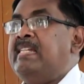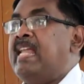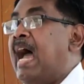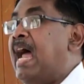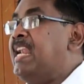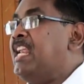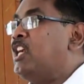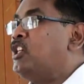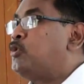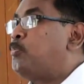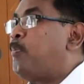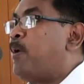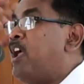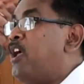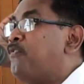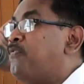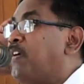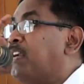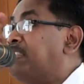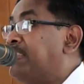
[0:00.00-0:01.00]
Daniel's
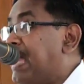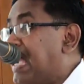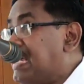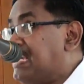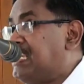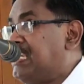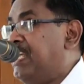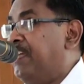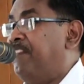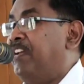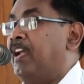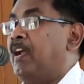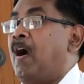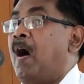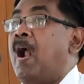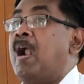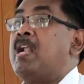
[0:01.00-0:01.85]
prayer for thanksgiving.